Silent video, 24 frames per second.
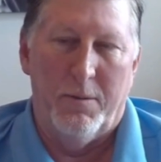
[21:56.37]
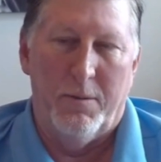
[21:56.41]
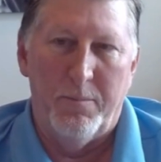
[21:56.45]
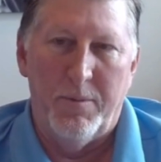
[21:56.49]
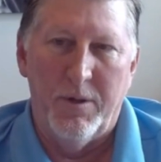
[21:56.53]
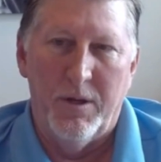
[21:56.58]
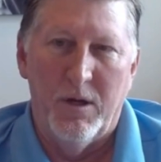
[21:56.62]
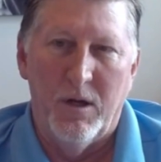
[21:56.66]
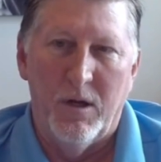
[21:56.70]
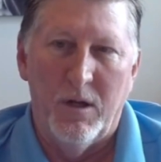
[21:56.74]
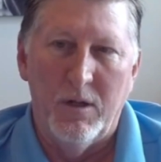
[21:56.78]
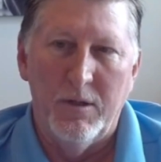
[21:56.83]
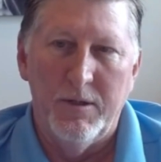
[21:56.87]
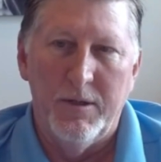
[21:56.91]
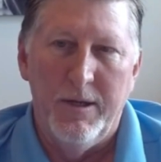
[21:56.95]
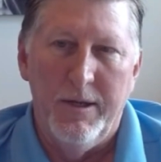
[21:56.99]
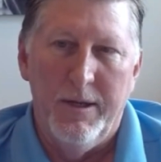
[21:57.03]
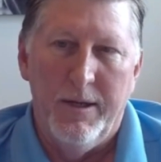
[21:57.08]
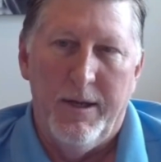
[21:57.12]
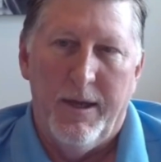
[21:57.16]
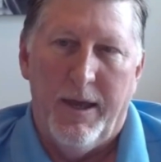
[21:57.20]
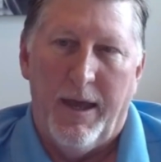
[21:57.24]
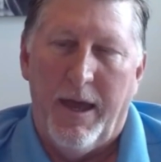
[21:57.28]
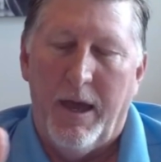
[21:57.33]
to build,
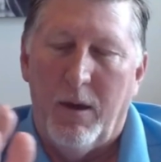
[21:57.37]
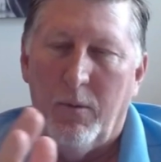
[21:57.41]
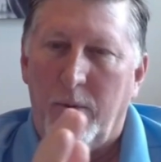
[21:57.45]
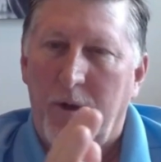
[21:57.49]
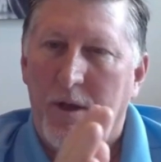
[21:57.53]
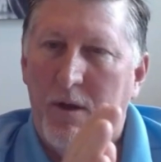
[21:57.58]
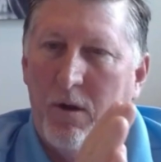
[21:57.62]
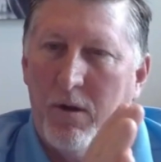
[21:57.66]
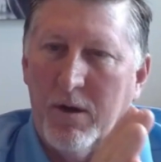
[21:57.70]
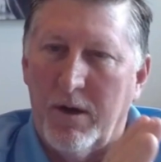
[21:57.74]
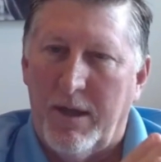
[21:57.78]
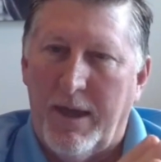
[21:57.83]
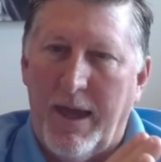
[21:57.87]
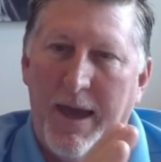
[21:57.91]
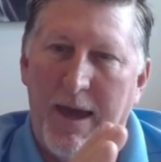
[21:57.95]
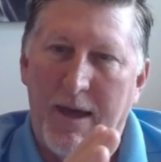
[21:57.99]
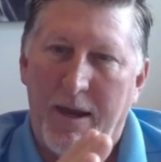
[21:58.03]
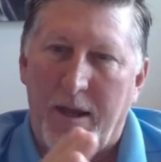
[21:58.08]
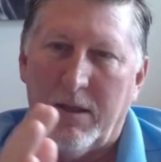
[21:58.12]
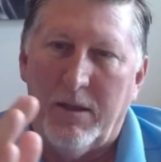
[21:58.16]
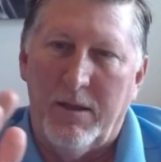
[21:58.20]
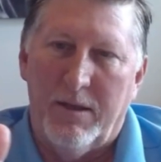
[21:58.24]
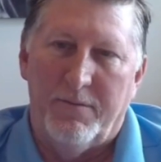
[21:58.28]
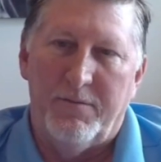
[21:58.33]
and we
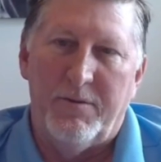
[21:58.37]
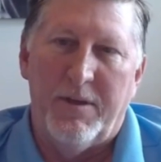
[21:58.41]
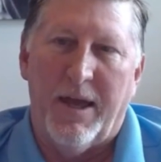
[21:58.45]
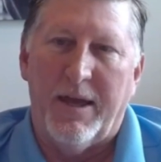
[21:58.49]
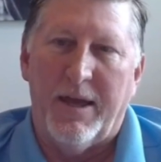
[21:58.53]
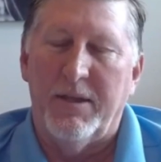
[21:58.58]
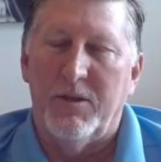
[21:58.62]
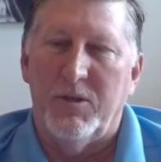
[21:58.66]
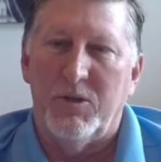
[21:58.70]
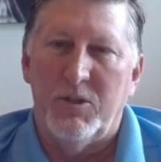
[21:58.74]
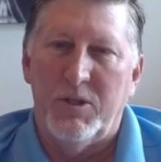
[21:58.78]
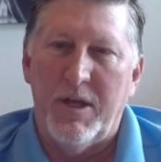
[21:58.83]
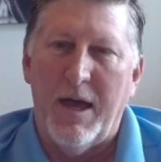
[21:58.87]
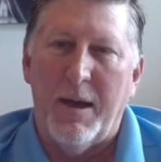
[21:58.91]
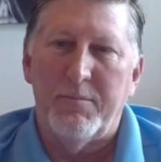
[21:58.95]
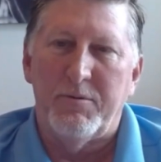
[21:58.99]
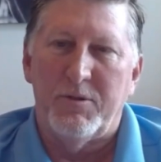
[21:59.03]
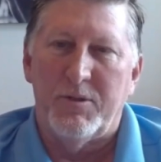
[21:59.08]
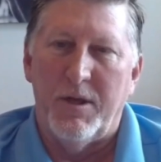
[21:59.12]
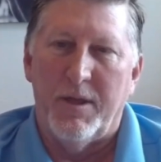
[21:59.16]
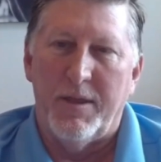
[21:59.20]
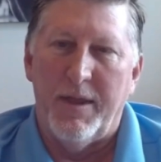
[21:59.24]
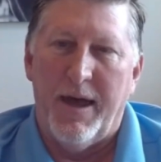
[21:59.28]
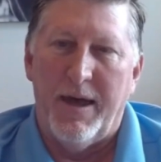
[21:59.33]
organically have taken the
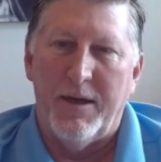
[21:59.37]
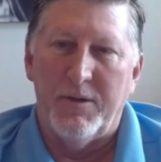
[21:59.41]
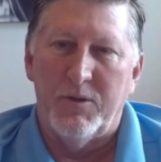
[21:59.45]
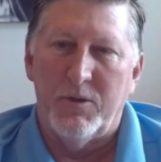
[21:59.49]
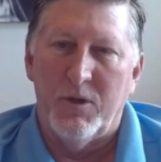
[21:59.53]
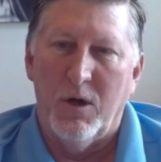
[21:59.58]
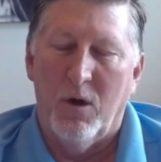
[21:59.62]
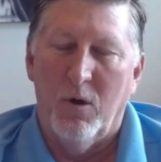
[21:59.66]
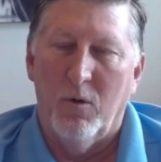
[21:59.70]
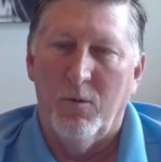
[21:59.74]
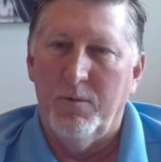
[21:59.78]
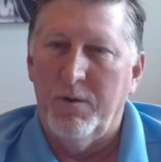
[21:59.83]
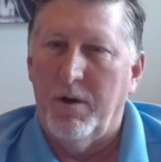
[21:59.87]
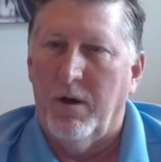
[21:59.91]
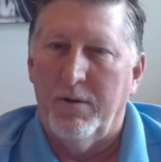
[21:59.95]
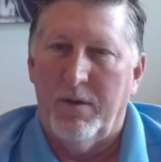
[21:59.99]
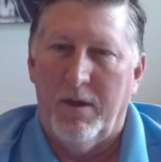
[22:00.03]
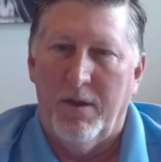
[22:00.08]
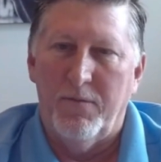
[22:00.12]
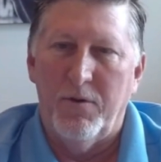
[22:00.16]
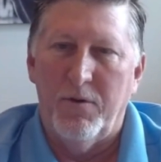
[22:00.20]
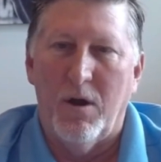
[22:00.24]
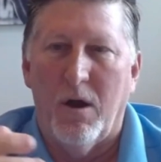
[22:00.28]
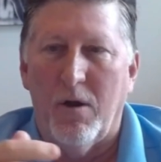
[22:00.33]
steps to that. So I'll
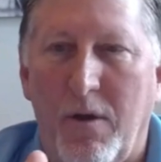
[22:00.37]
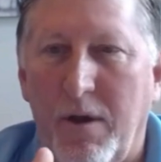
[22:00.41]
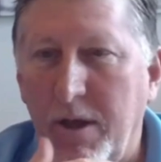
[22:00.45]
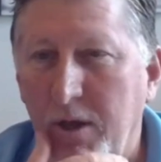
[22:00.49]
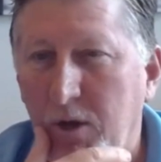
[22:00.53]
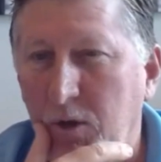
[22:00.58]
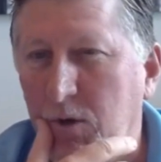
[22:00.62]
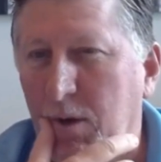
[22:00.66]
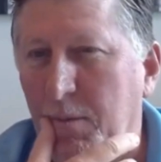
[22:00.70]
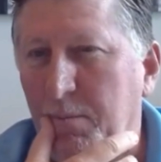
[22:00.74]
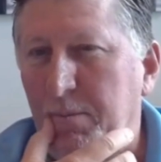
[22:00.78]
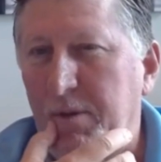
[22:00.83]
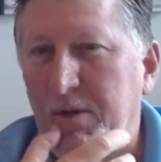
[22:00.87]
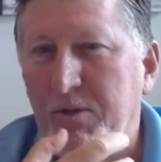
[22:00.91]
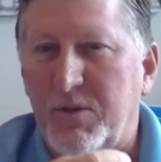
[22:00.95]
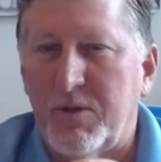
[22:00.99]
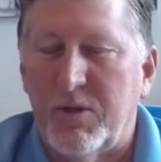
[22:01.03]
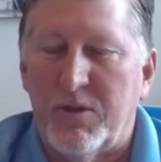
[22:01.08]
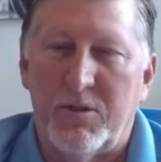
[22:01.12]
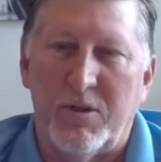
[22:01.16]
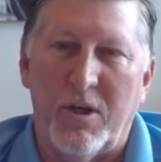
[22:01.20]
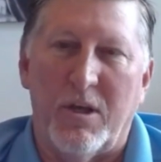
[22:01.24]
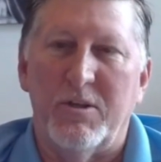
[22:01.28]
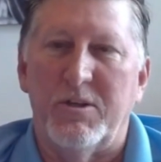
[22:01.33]
give you interim
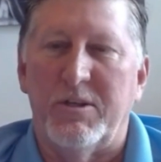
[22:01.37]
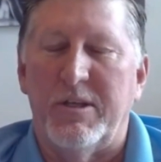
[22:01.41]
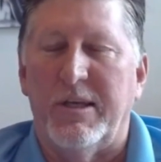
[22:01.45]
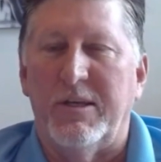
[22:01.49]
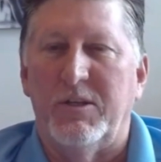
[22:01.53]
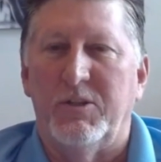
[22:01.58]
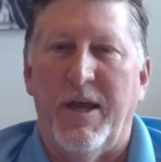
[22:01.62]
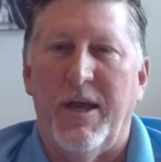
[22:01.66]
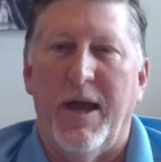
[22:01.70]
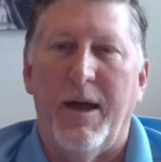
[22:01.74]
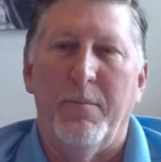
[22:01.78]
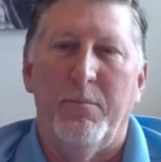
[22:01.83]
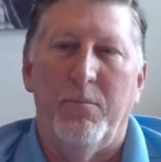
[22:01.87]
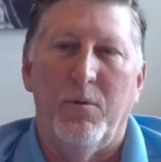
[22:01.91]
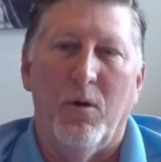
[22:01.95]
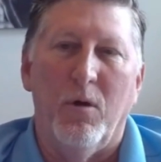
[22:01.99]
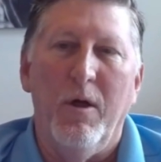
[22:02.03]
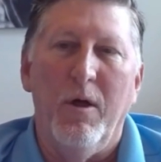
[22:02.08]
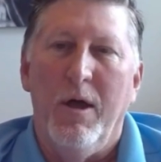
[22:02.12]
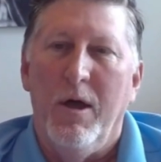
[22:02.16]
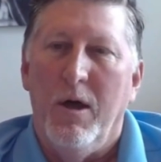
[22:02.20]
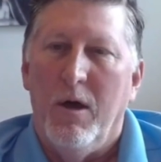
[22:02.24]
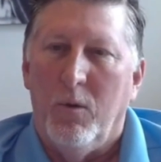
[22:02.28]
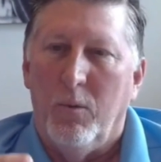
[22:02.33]
business as an
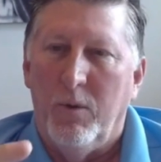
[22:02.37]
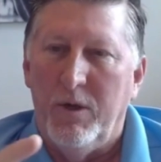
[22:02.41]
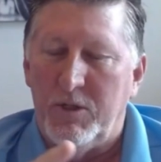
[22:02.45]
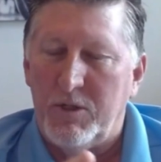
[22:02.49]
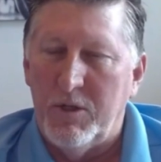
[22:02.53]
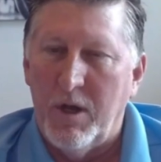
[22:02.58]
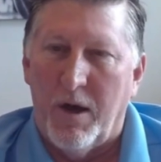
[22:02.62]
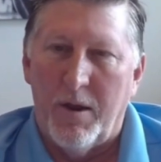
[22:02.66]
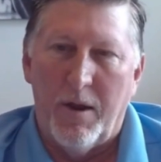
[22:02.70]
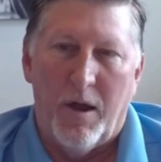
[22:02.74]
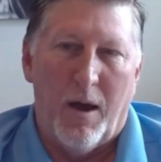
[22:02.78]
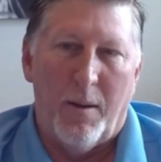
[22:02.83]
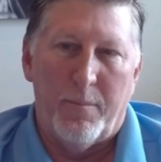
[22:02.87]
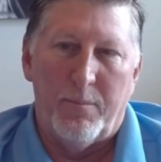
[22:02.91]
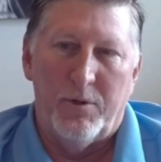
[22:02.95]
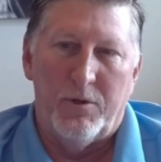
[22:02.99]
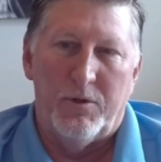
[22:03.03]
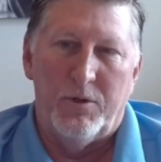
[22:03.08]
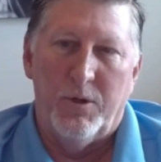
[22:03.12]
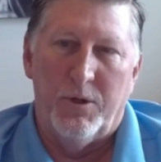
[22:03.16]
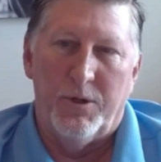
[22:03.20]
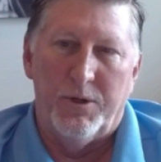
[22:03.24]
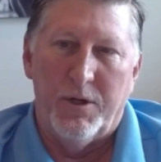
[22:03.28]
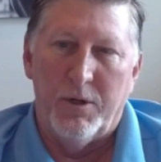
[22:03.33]
example. We saw an
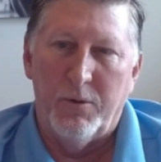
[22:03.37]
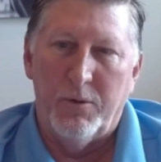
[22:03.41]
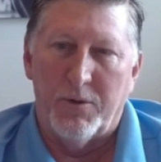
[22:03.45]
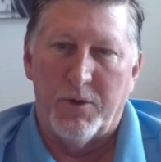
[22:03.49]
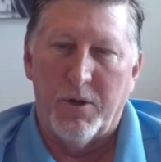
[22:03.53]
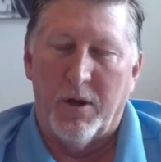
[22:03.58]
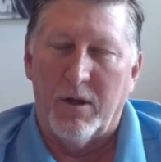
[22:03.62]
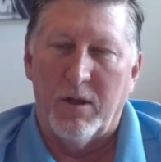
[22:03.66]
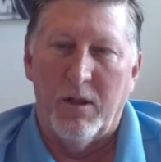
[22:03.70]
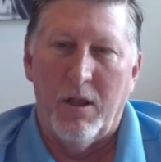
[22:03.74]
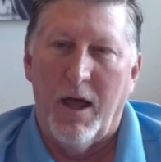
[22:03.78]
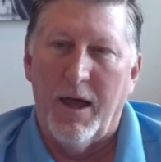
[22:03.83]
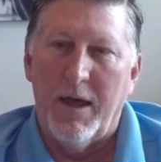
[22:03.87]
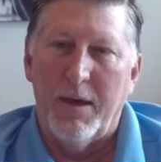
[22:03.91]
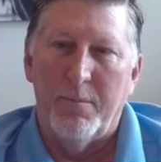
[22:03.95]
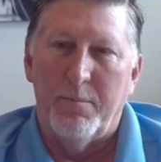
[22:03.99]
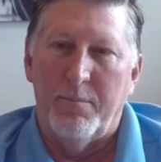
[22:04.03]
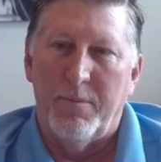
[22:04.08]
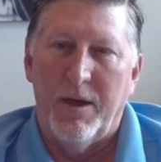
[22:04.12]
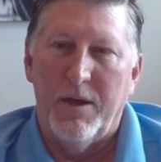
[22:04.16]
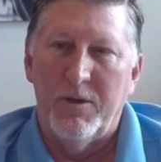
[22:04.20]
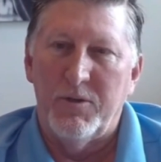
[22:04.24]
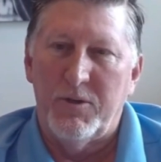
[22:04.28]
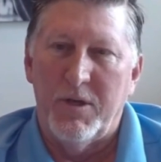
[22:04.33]
opportunity with our client
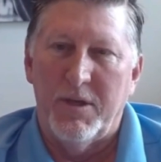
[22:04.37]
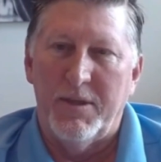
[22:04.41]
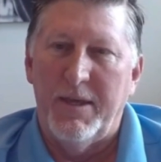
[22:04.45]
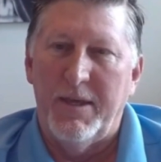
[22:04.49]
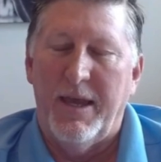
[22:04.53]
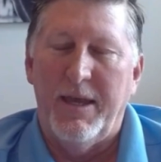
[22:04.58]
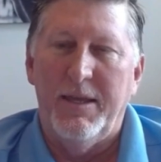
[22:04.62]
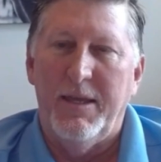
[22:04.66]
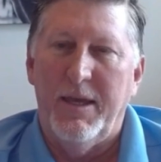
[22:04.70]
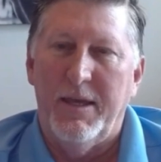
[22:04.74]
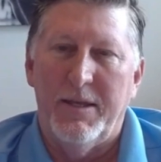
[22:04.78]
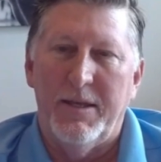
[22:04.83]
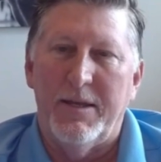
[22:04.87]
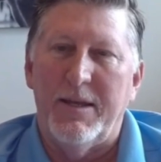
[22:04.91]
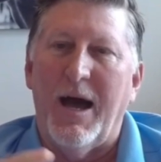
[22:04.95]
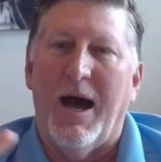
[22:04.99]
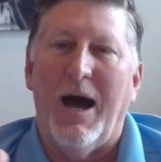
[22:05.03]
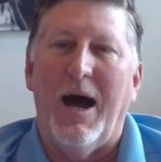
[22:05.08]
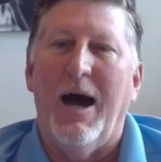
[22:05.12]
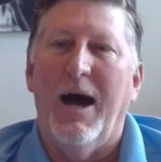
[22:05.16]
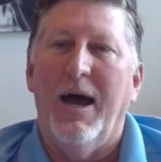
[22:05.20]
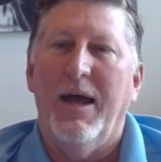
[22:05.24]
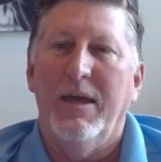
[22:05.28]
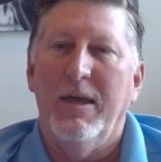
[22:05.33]
base that they needed
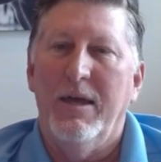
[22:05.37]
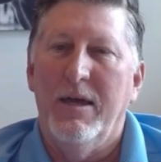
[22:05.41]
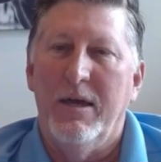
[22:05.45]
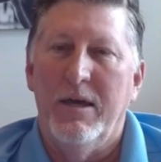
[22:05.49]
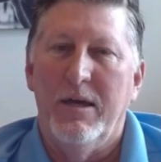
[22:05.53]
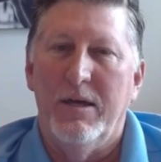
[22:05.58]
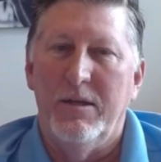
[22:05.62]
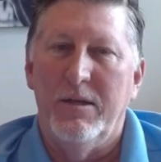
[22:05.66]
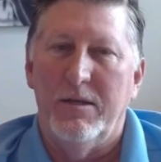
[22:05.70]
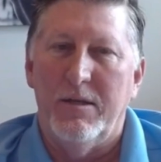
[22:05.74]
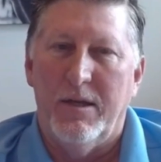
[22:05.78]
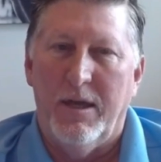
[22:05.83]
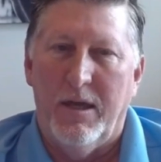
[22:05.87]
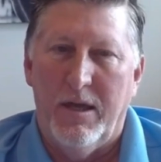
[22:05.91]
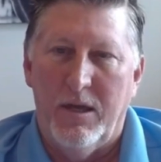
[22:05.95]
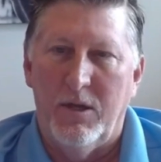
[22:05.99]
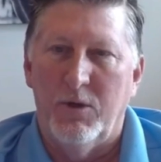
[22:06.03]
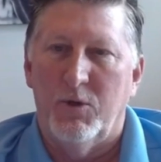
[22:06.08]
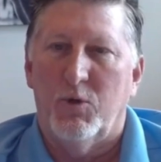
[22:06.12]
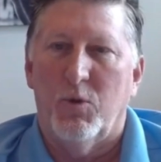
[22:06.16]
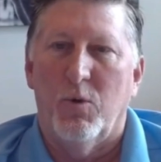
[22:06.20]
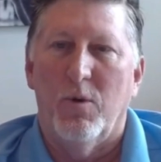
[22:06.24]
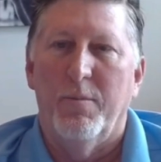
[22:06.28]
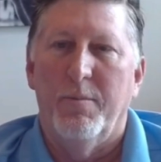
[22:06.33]
high-end
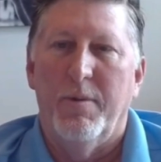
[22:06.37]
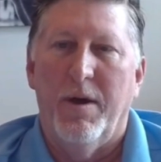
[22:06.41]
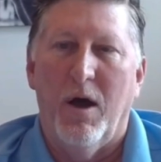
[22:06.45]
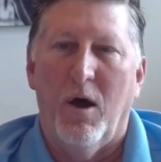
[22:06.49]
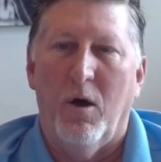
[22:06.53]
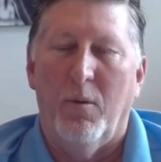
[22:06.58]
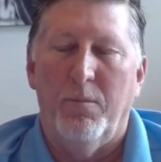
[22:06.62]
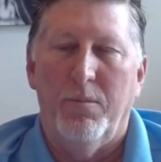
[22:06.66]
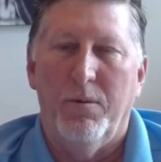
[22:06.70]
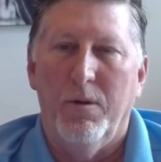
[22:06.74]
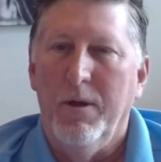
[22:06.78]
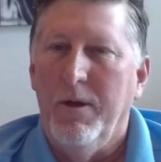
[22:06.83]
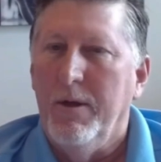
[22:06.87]
interim help.